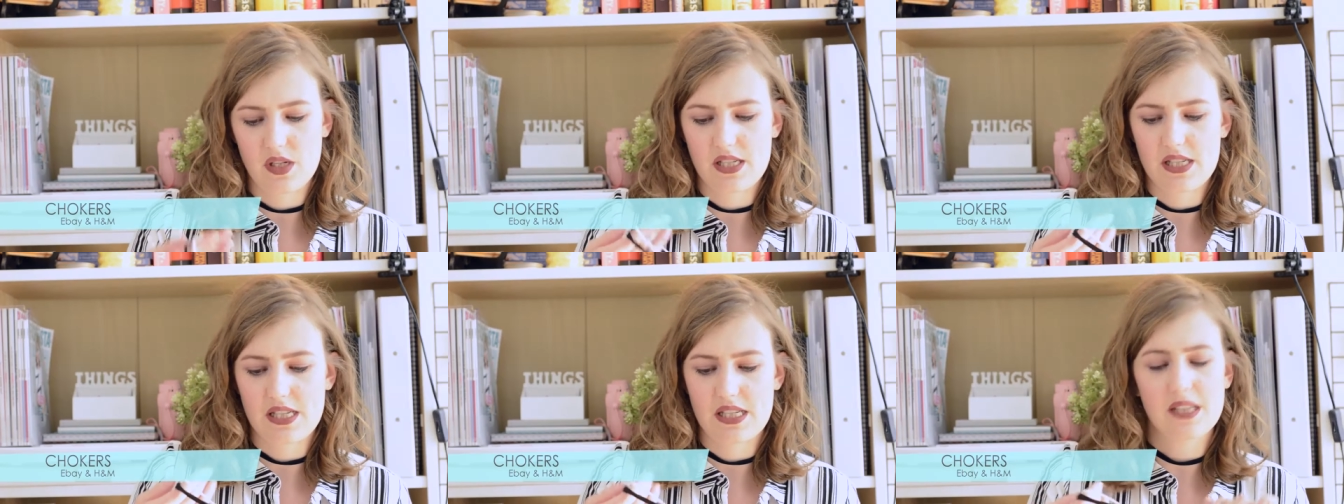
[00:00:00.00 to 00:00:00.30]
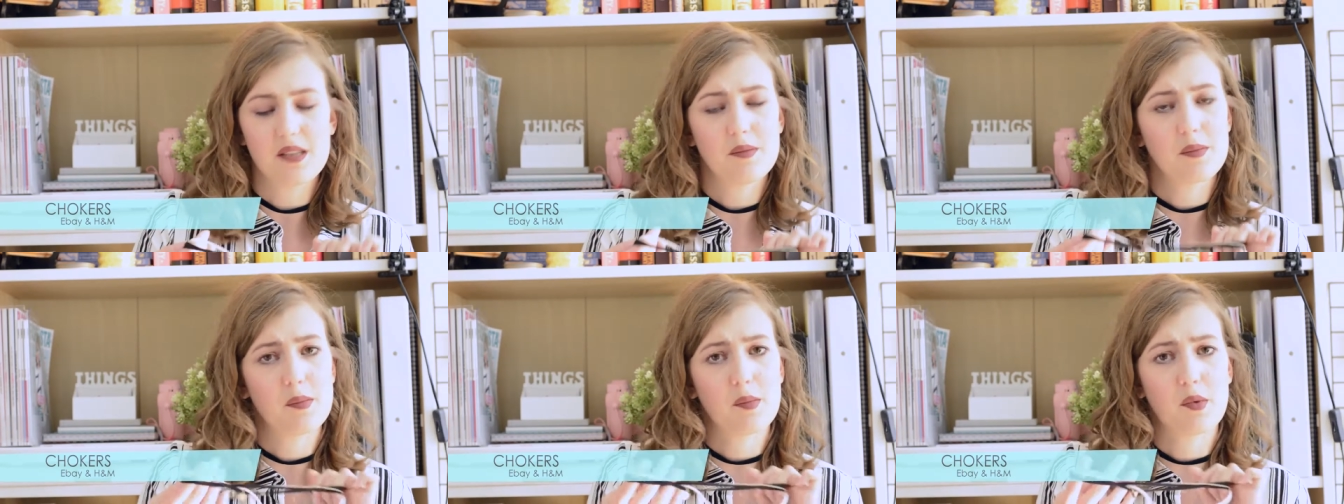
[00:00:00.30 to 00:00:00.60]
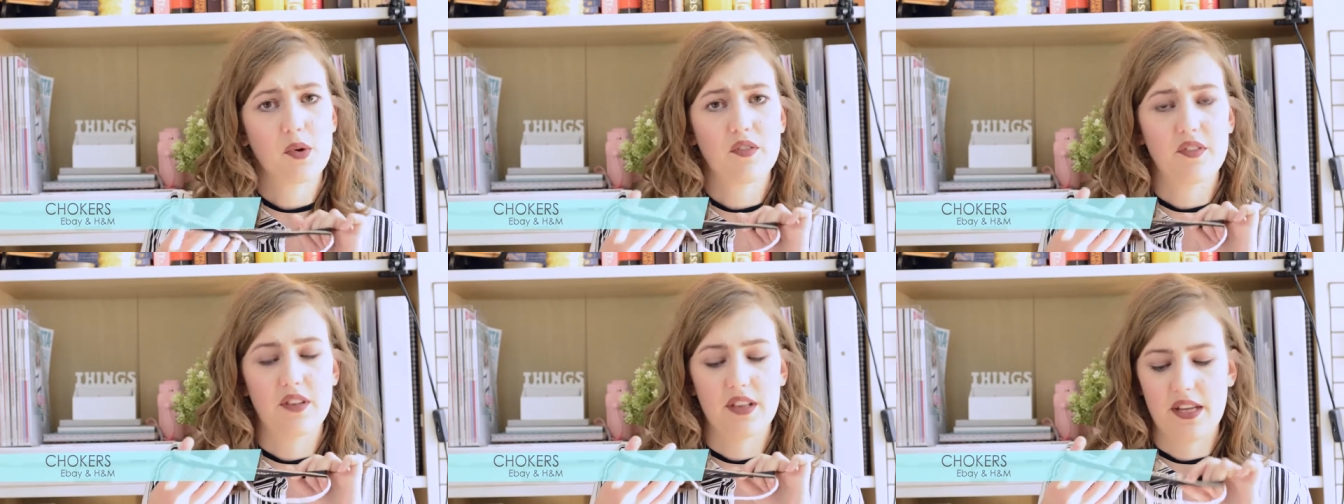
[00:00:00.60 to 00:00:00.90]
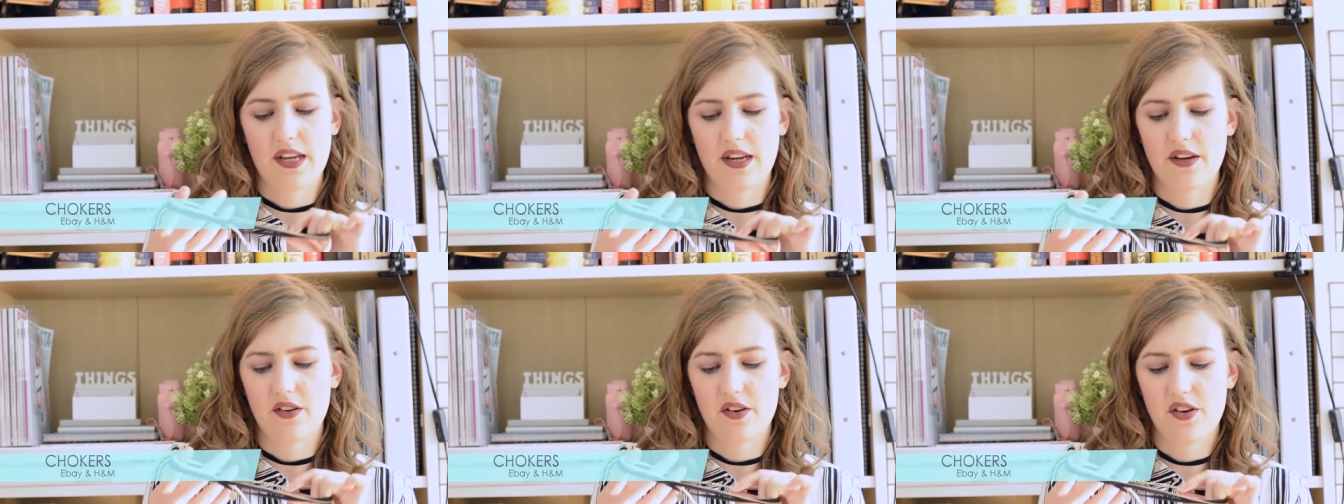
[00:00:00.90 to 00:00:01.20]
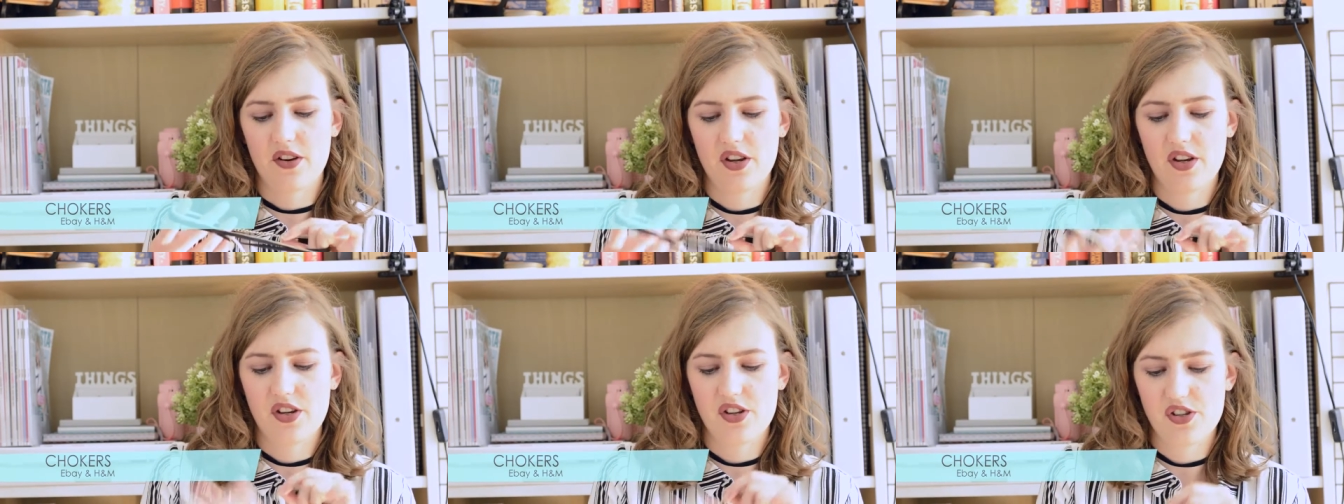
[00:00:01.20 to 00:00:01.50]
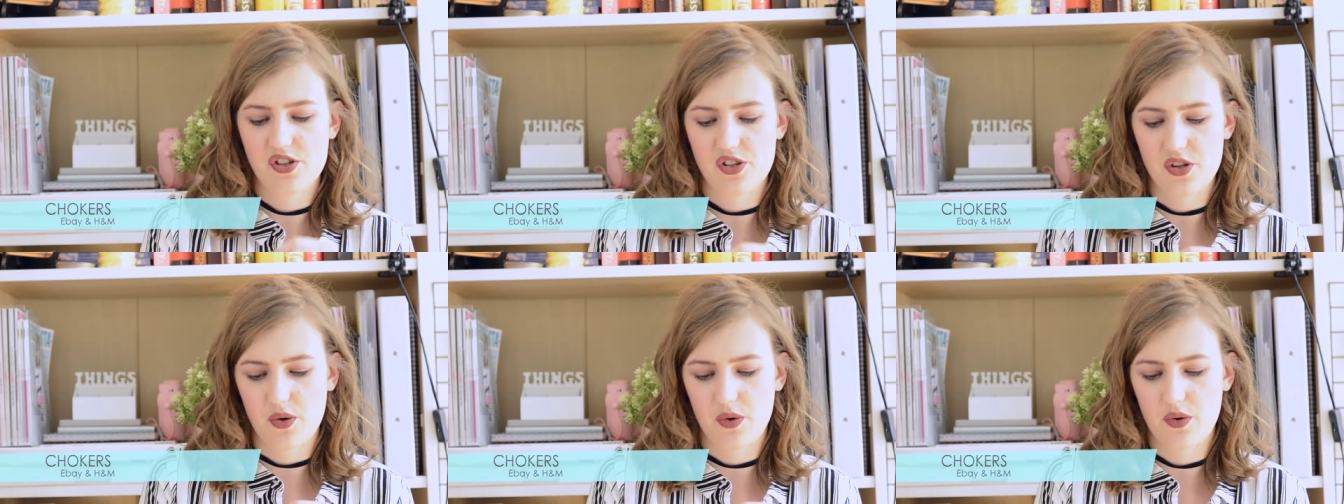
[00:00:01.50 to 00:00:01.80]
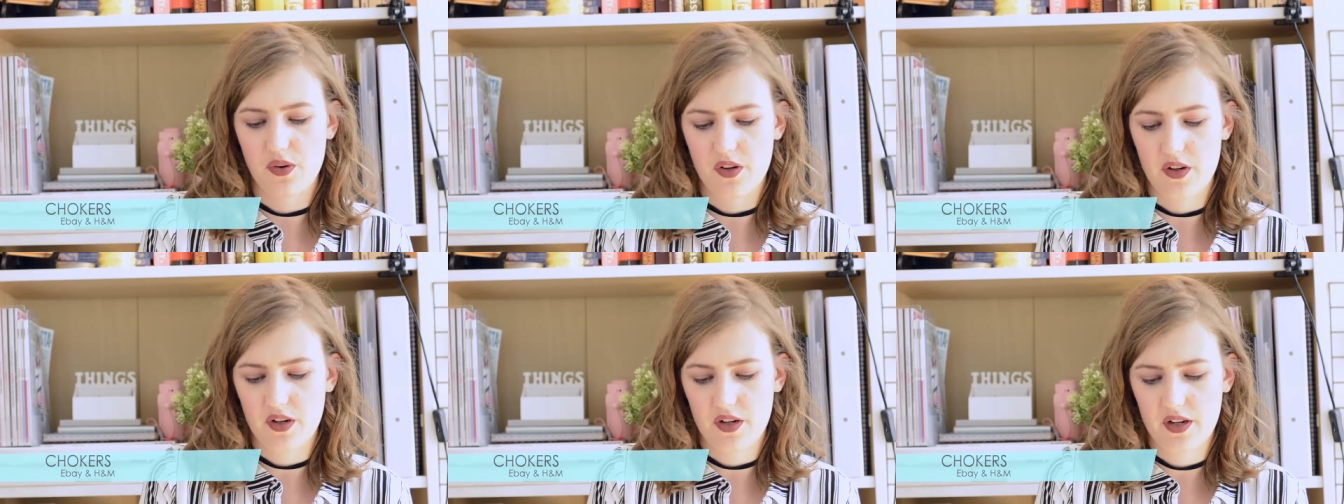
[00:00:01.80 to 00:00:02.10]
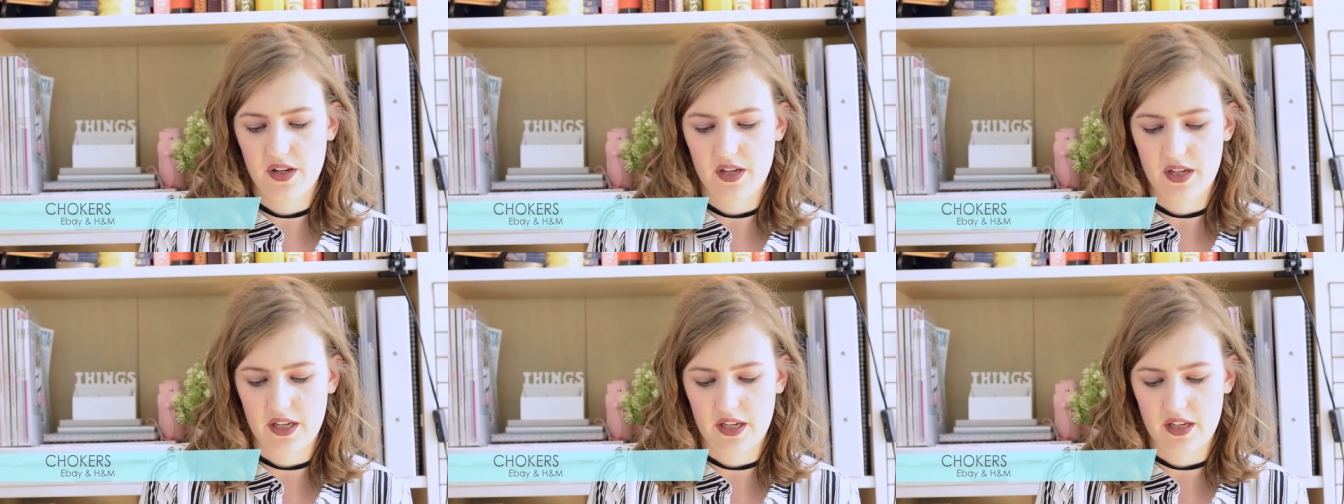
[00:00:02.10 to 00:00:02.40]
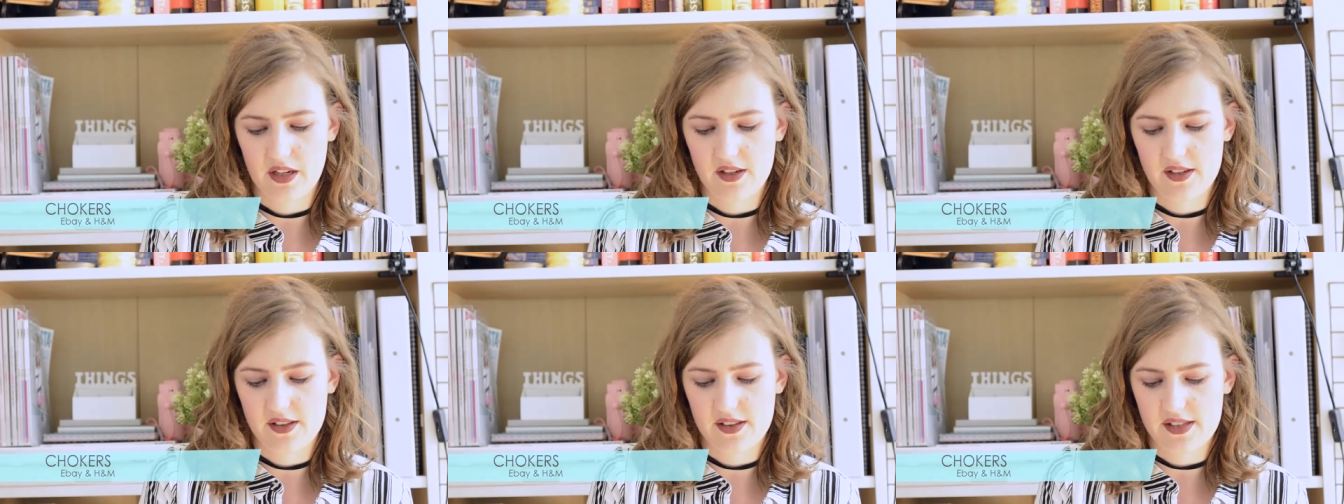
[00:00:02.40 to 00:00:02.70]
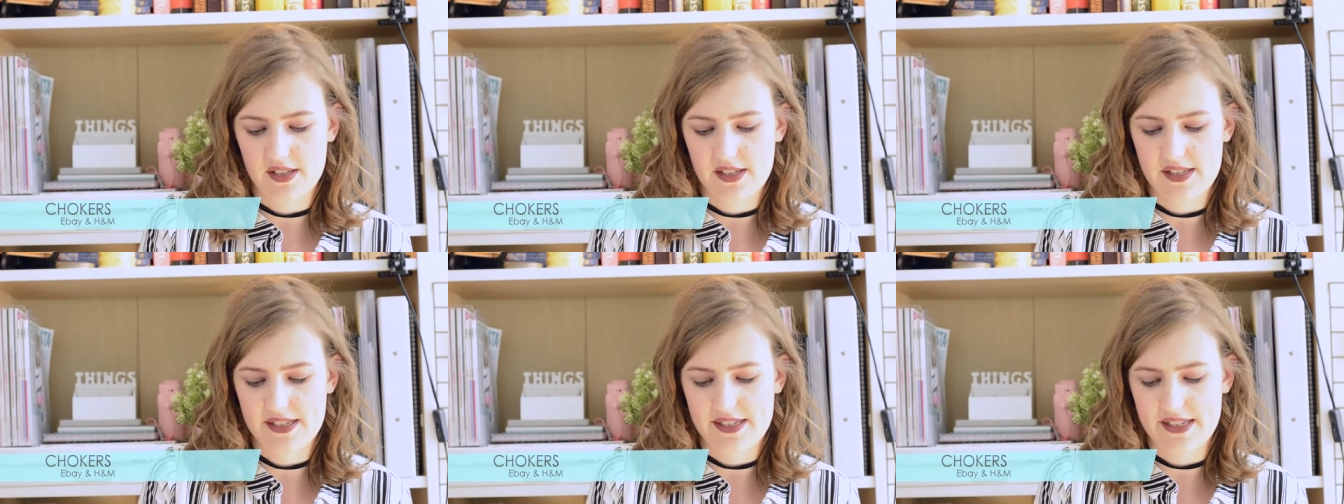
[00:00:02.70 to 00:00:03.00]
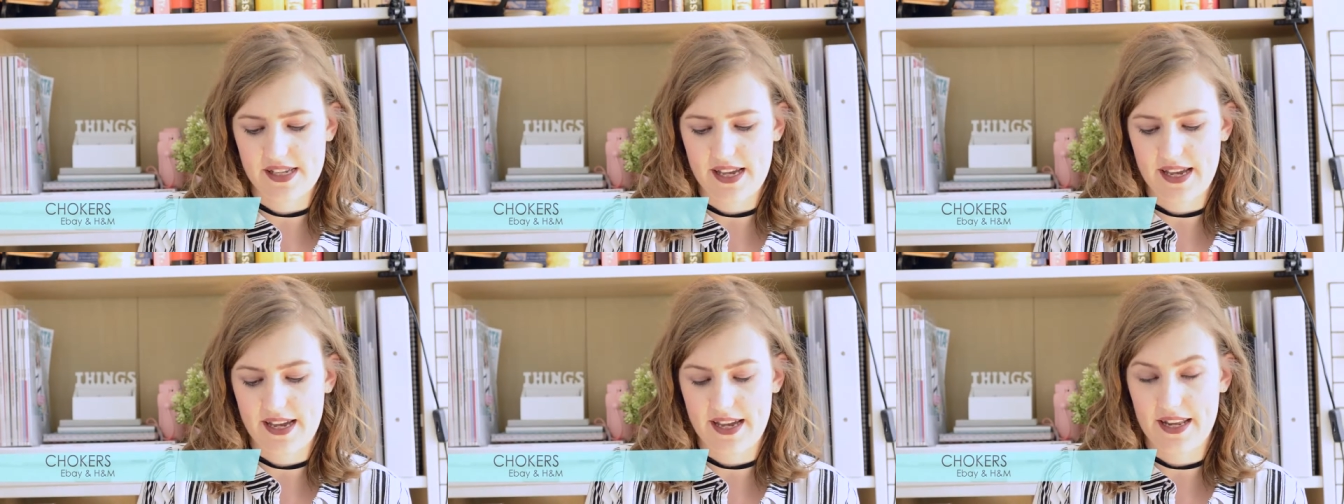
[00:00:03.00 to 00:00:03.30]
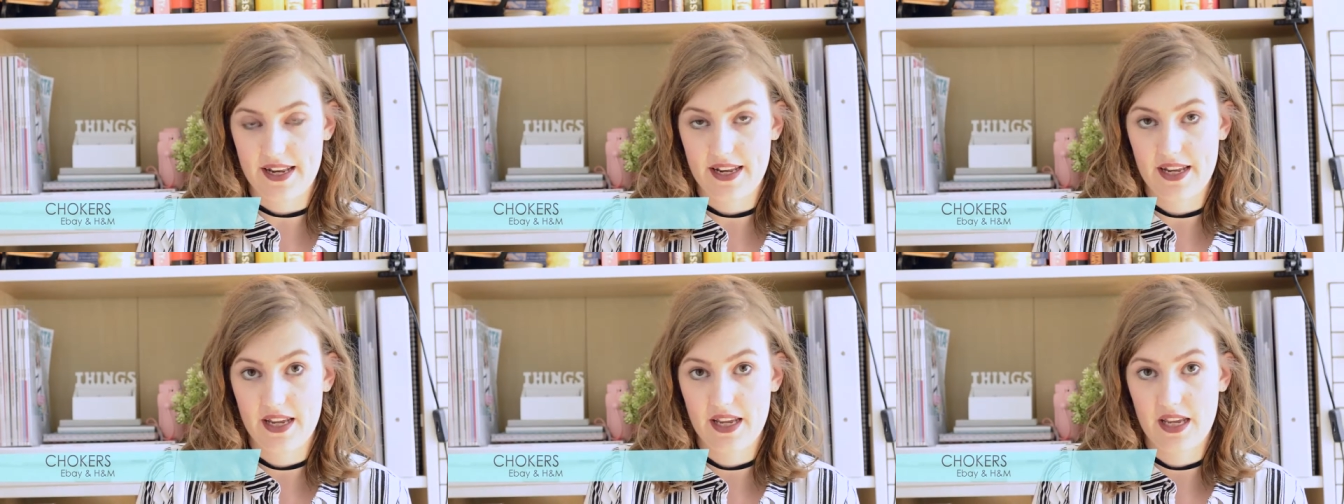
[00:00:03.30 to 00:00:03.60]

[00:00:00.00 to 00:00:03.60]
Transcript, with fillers: It's a little bit more of a layered choker. I got this at